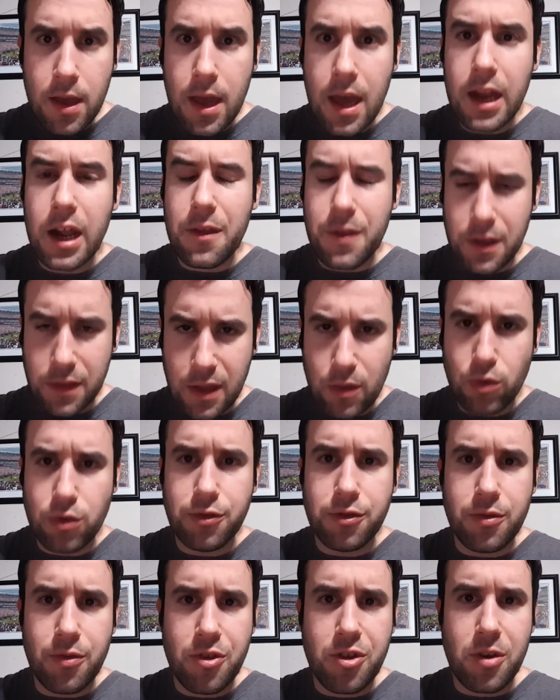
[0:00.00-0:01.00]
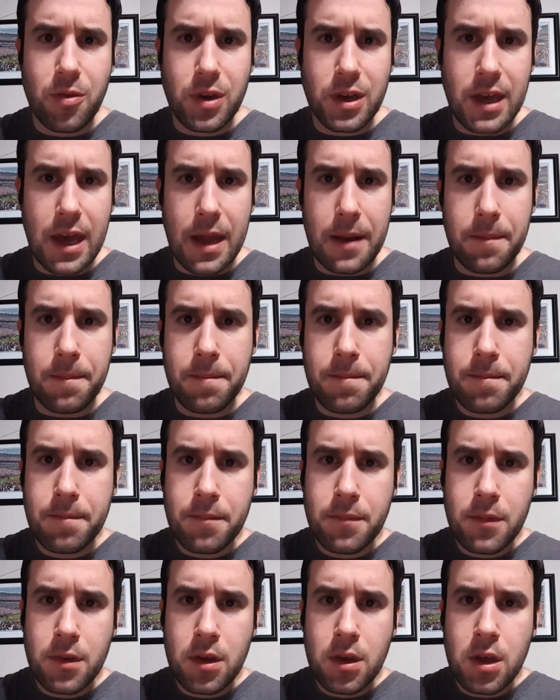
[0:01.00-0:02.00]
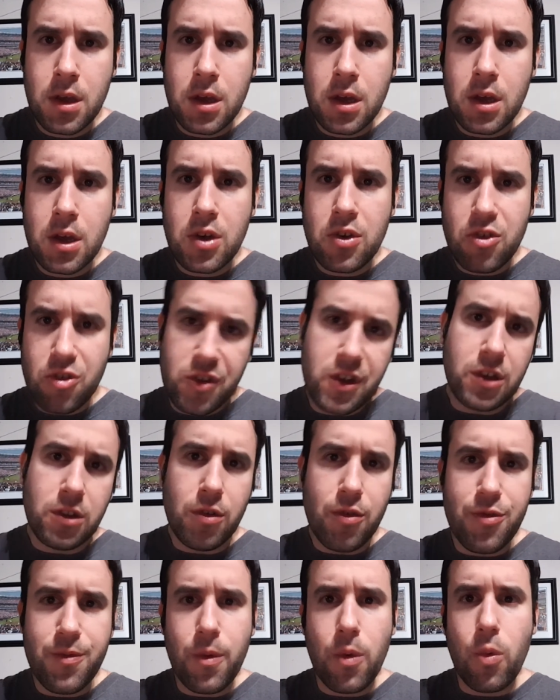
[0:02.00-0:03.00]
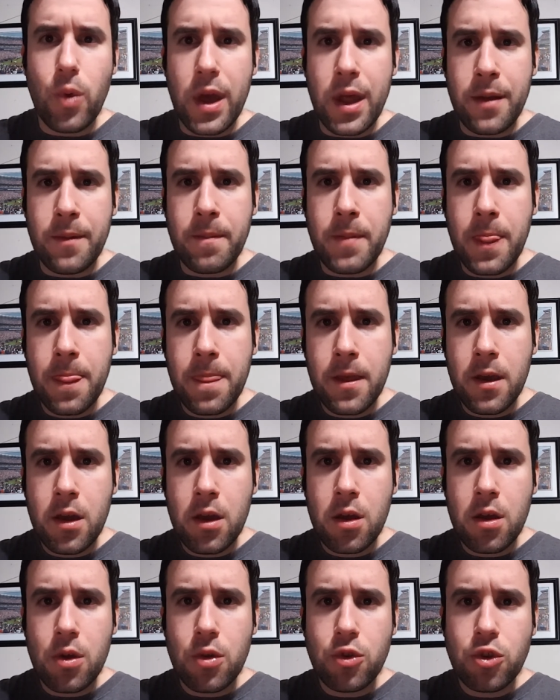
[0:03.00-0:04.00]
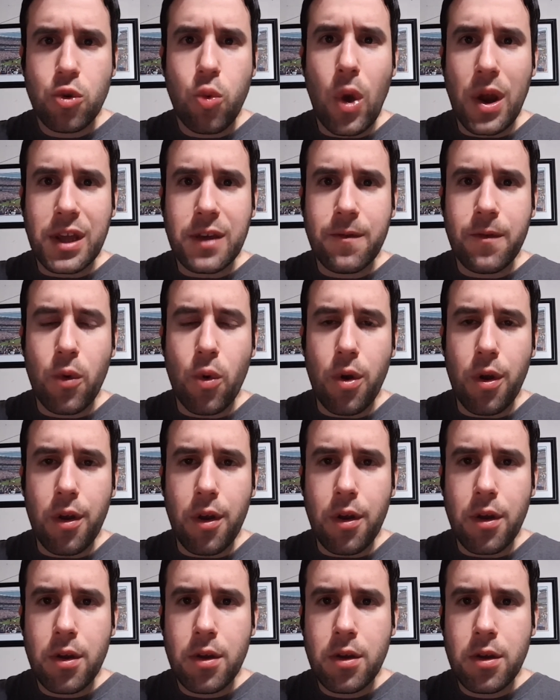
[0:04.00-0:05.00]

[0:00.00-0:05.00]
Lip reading: And I think they will do so again. Steelers will win 24-10.